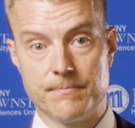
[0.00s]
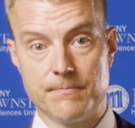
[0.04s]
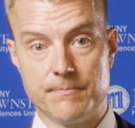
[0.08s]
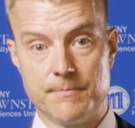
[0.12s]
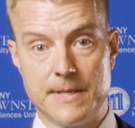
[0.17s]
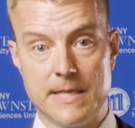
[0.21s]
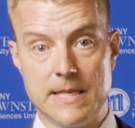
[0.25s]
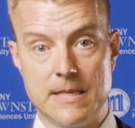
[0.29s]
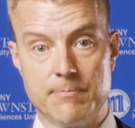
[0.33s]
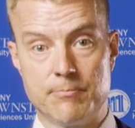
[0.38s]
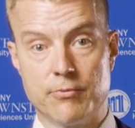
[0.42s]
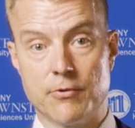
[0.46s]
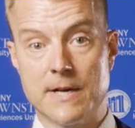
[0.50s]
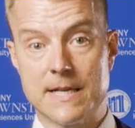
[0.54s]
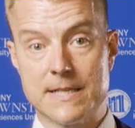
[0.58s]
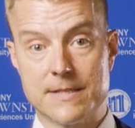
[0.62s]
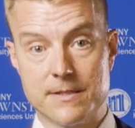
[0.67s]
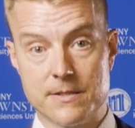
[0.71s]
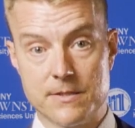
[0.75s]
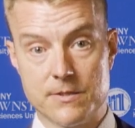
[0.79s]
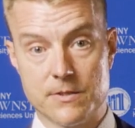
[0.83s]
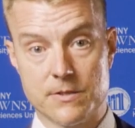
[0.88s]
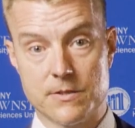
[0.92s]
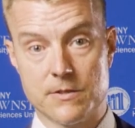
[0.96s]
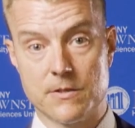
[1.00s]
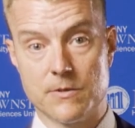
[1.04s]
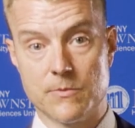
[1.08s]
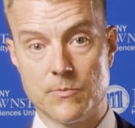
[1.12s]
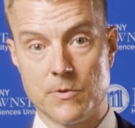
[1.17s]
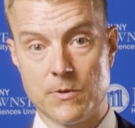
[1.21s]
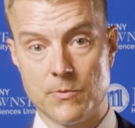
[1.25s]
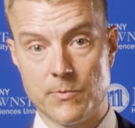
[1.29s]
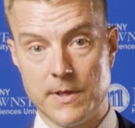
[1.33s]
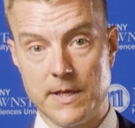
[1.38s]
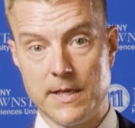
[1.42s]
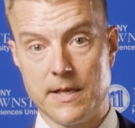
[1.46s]
be present
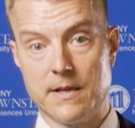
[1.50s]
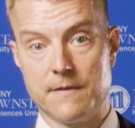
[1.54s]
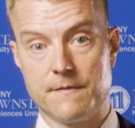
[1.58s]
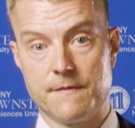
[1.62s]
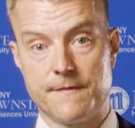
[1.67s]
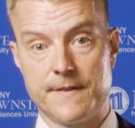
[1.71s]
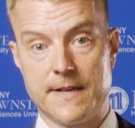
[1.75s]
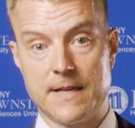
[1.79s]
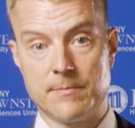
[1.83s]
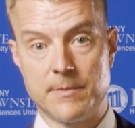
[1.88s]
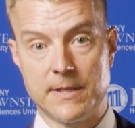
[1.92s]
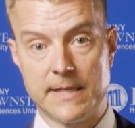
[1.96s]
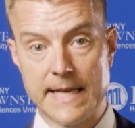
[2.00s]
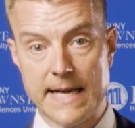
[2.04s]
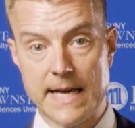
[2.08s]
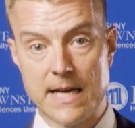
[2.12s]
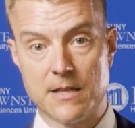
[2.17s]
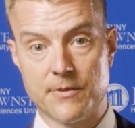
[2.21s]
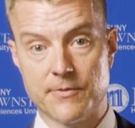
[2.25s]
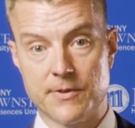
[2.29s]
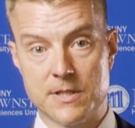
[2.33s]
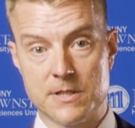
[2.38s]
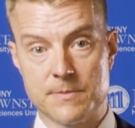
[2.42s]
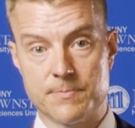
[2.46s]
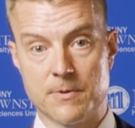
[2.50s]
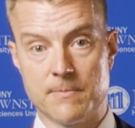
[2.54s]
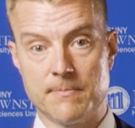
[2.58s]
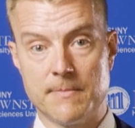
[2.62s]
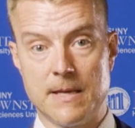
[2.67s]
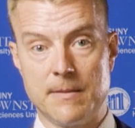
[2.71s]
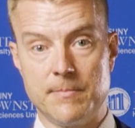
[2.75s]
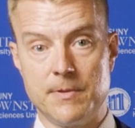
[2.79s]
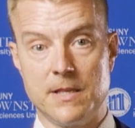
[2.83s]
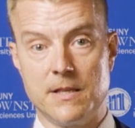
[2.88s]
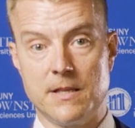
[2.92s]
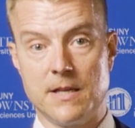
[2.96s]
when we have family gatherings, but
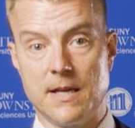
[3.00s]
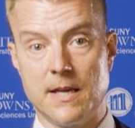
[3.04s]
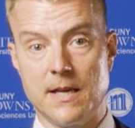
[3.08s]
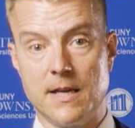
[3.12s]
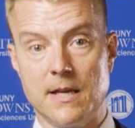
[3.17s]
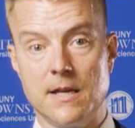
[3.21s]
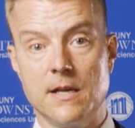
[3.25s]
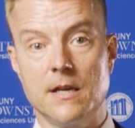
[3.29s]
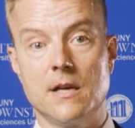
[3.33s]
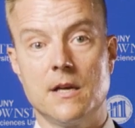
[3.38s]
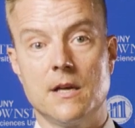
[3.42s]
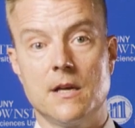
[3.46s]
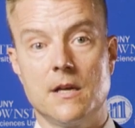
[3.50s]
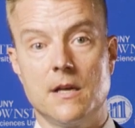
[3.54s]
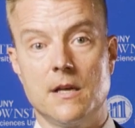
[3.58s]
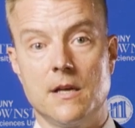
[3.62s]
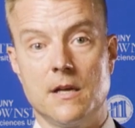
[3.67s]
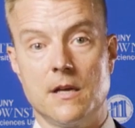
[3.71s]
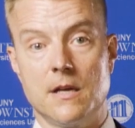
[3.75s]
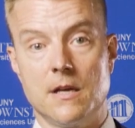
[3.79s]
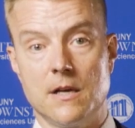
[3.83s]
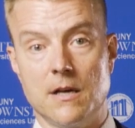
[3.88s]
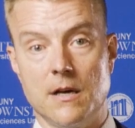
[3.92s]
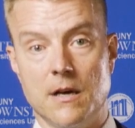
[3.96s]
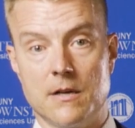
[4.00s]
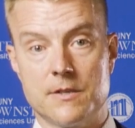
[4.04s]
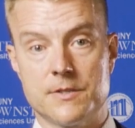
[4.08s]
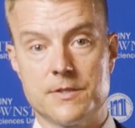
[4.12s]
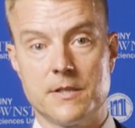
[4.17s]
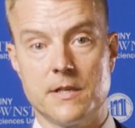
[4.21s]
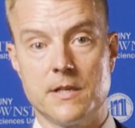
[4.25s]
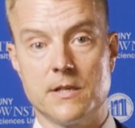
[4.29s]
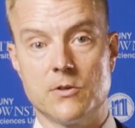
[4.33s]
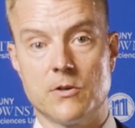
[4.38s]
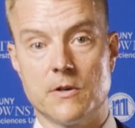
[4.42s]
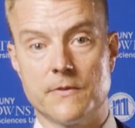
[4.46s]
maybe they are
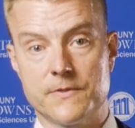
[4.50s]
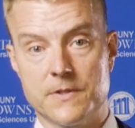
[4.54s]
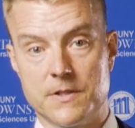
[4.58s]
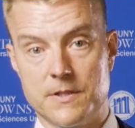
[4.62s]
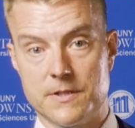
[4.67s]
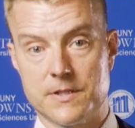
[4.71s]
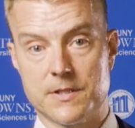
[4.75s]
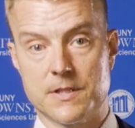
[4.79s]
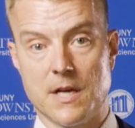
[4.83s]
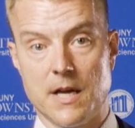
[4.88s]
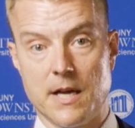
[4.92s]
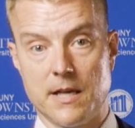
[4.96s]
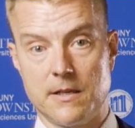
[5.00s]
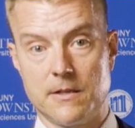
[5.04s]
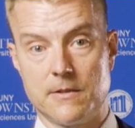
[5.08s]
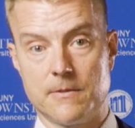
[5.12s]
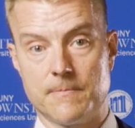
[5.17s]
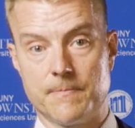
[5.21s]
sitting off to the side,